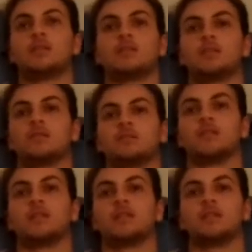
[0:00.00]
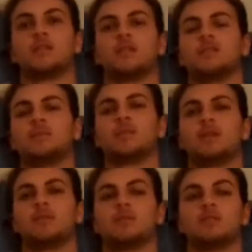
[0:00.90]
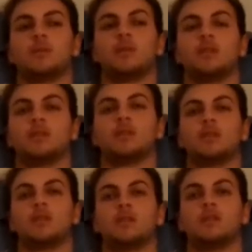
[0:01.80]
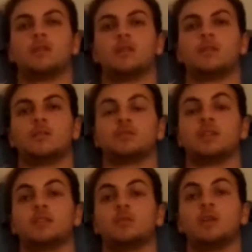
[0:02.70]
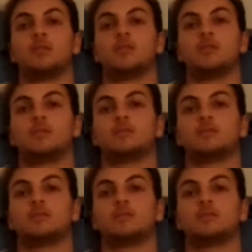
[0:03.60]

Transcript: light. I don't think I was light. I don't remember how much I weighed. Was I incubated?